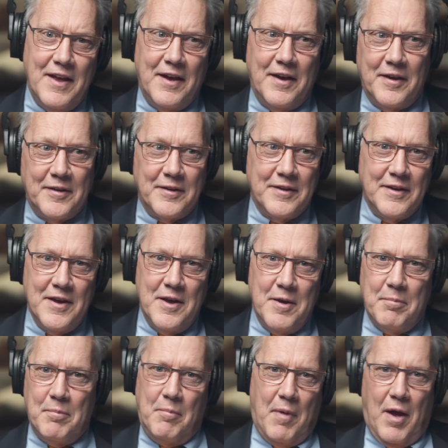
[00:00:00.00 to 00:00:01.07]
on
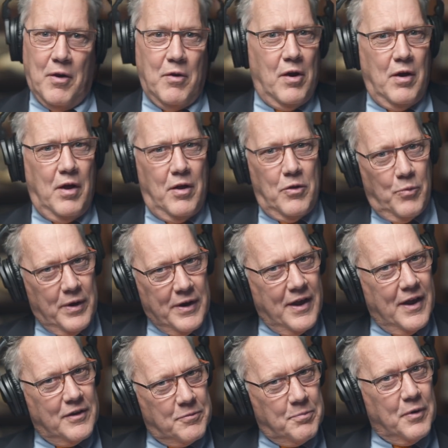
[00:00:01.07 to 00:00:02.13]
the one
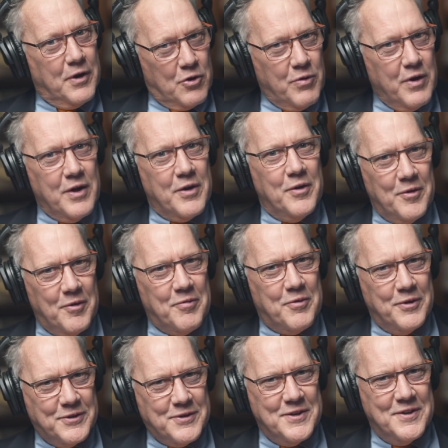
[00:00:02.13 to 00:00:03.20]
hand, is pretty critical of
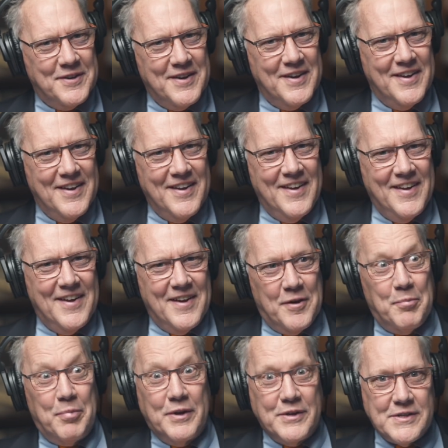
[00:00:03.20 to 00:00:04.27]
Christian
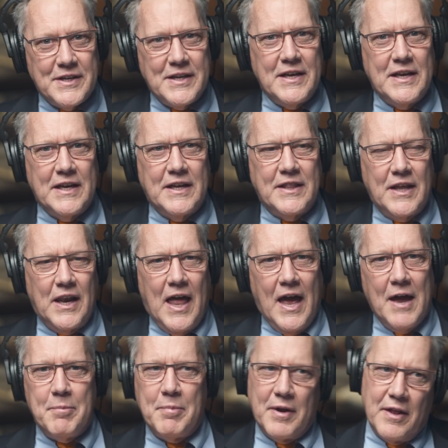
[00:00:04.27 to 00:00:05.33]
complicity in the
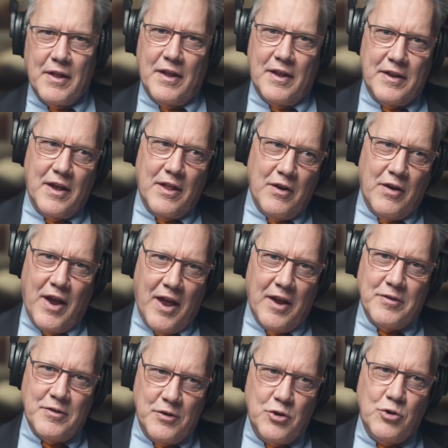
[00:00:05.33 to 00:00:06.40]
lie, but on the other
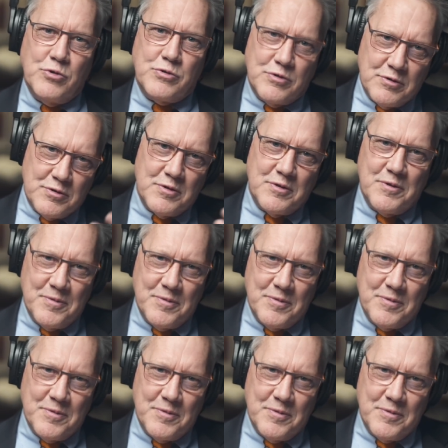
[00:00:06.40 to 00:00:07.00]
hand, uses